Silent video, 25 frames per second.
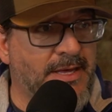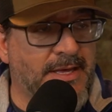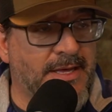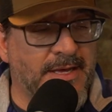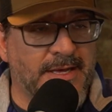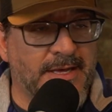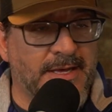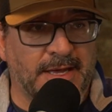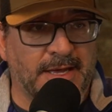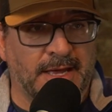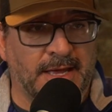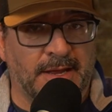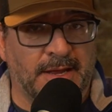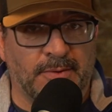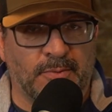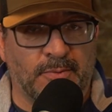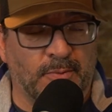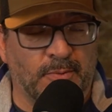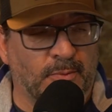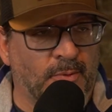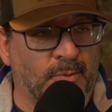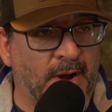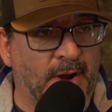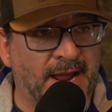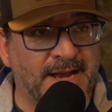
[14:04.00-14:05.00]
and
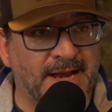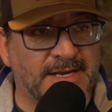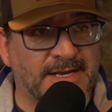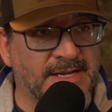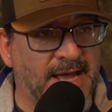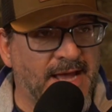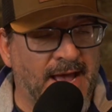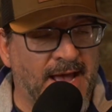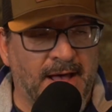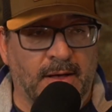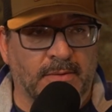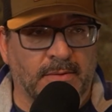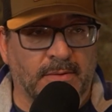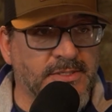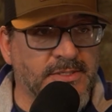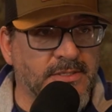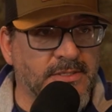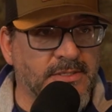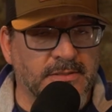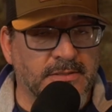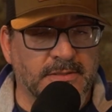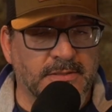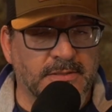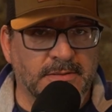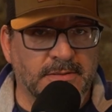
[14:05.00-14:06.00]
write out
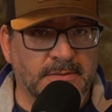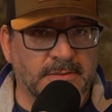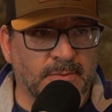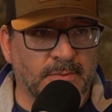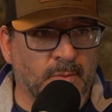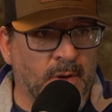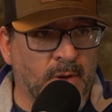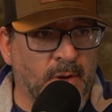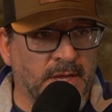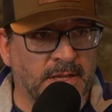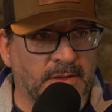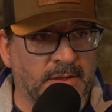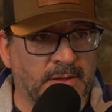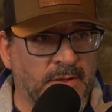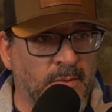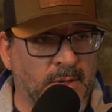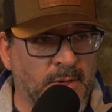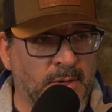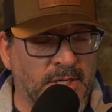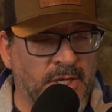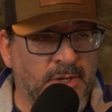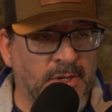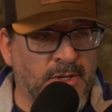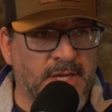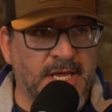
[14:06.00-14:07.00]
what
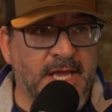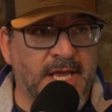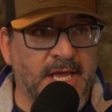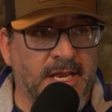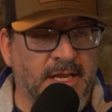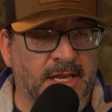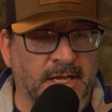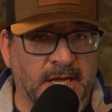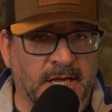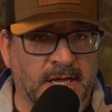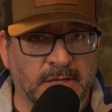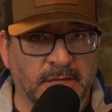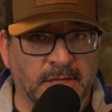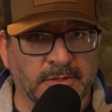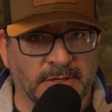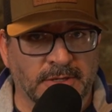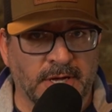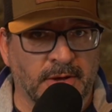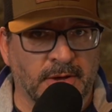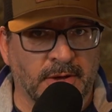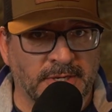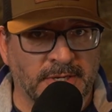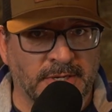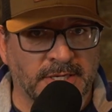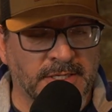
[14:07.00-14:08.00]
you need and color
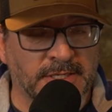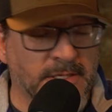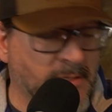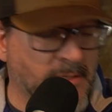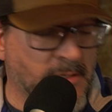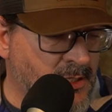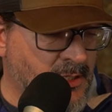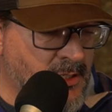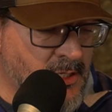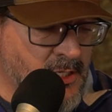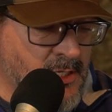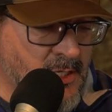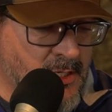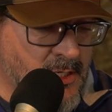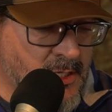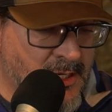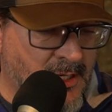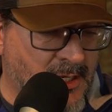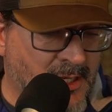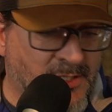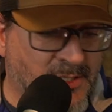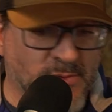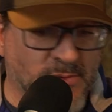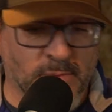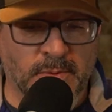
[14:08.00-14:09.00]
code it,
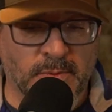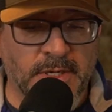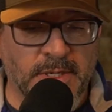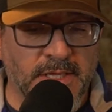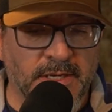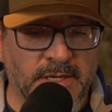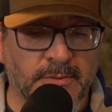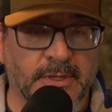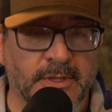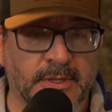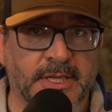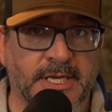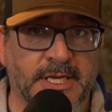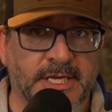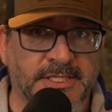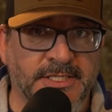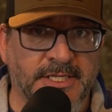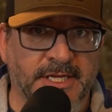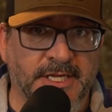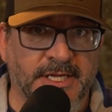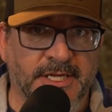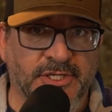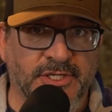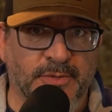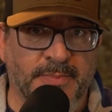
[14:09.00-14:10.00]
it's really easy to
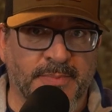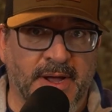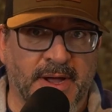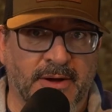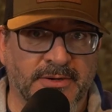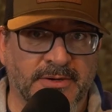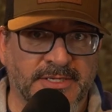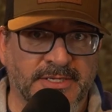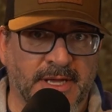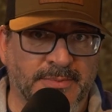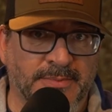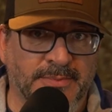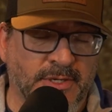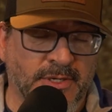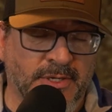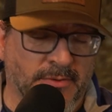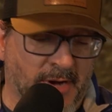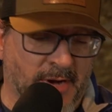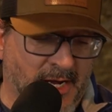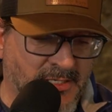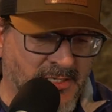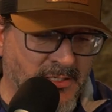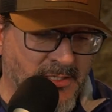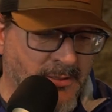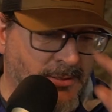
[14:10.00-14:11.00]
get your power taps
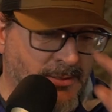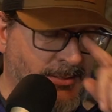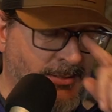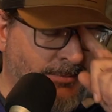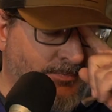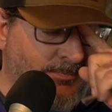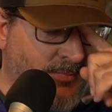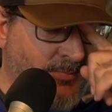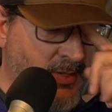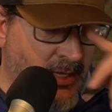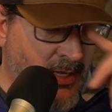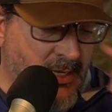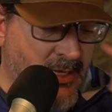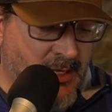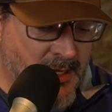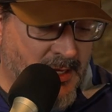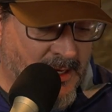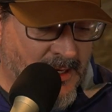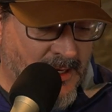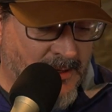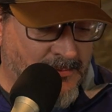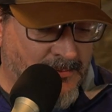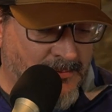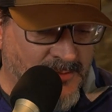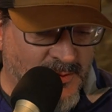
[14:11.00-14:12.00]
correct,
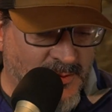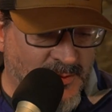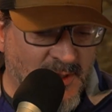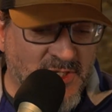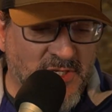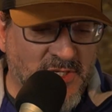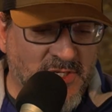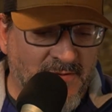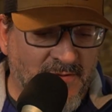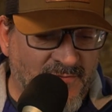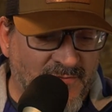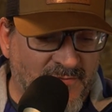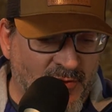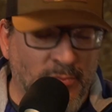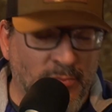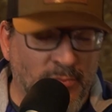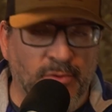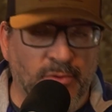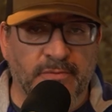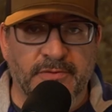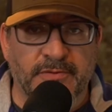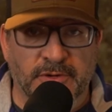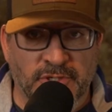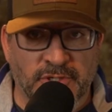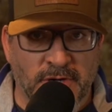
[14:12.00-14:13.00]
especially if you
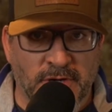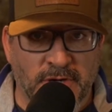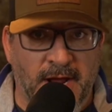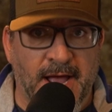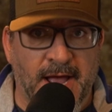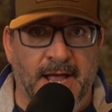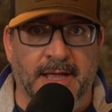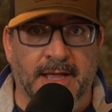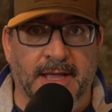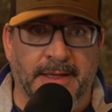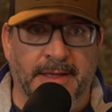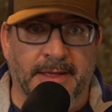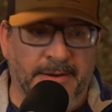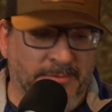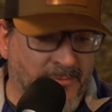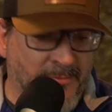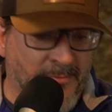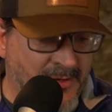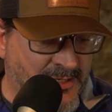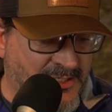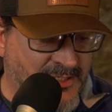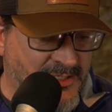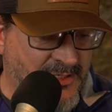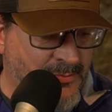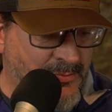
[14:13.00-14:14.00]
move your track and
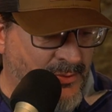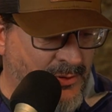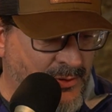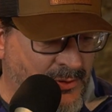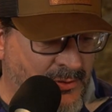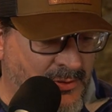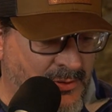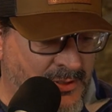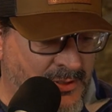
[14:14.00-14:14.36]
reassemble and